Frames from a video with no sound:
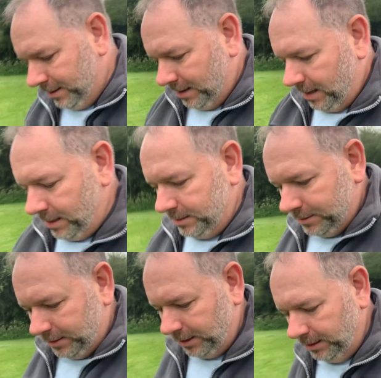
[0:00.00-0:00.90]
And
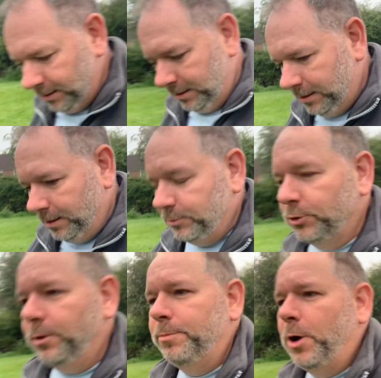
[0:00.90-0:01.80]
I'm
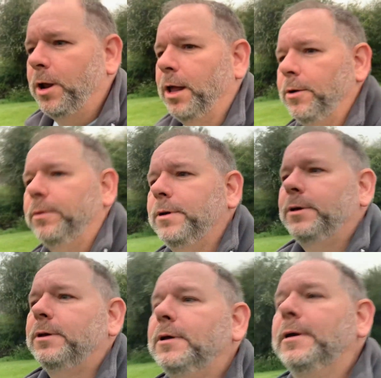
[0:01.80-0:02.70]
sure I'm not alone
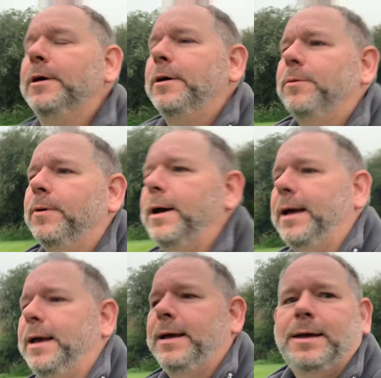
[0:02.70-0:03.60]
where